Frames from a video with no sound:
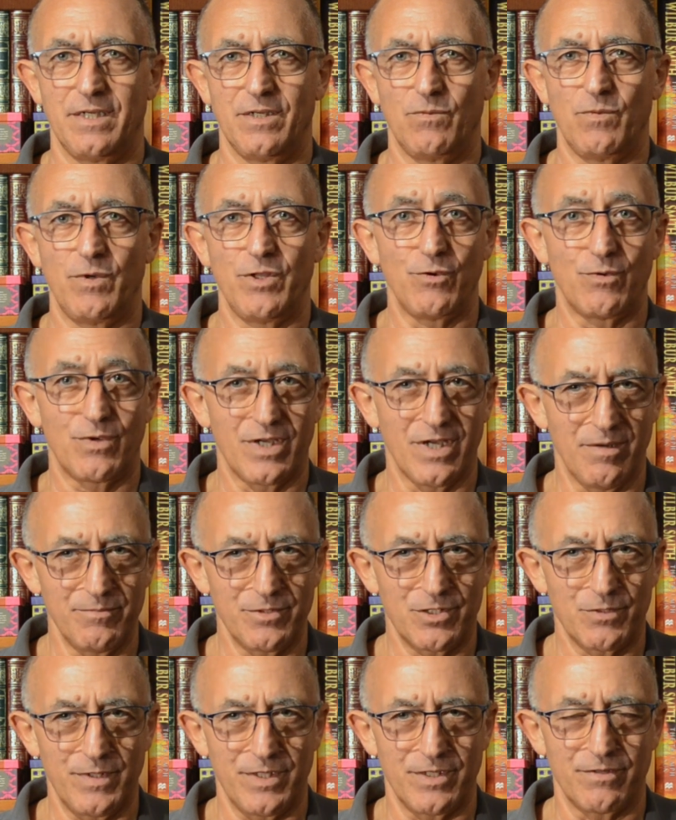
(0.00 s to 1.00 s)
When you come
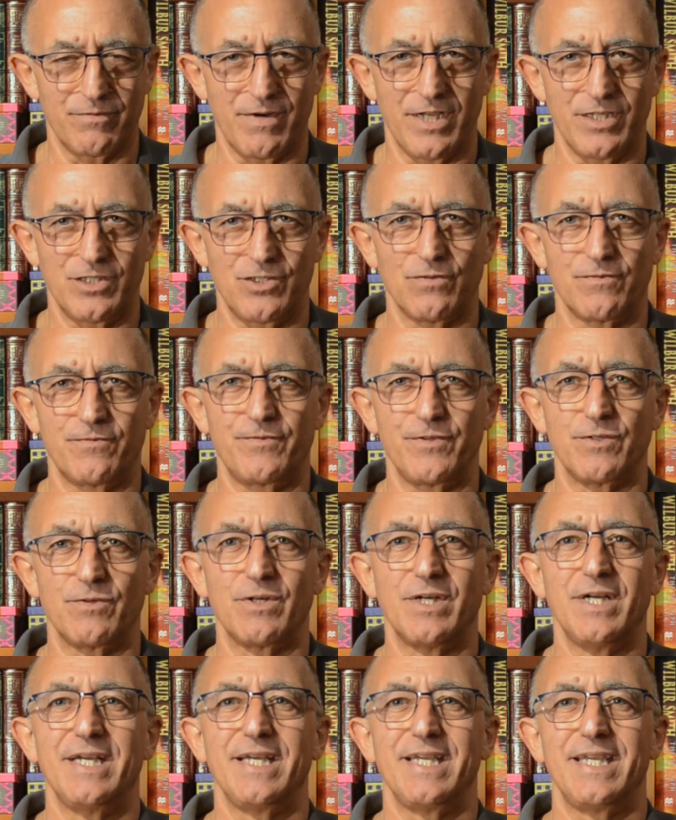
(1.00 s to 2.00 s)
to it in a race, you'll
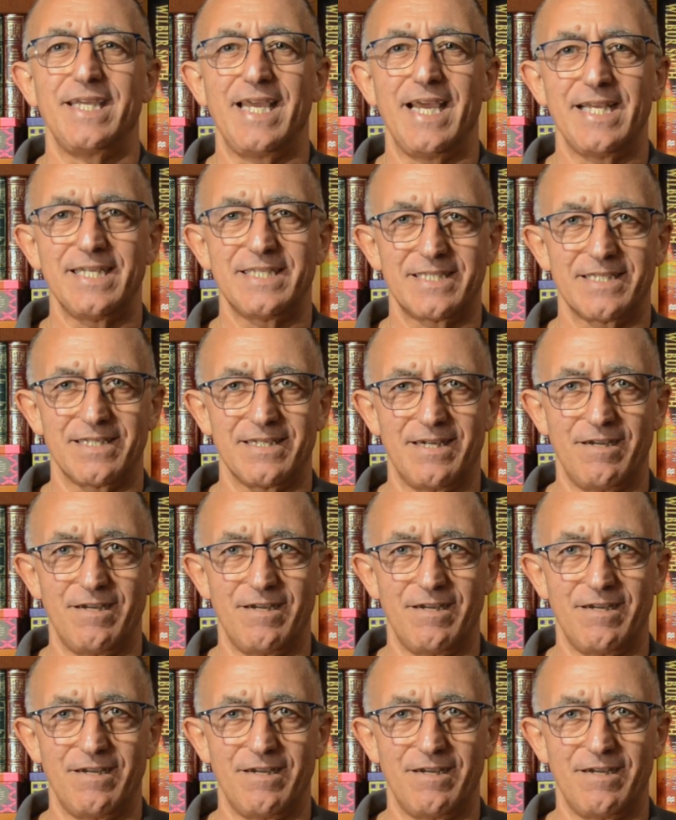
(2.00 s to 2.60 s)
feel, yes,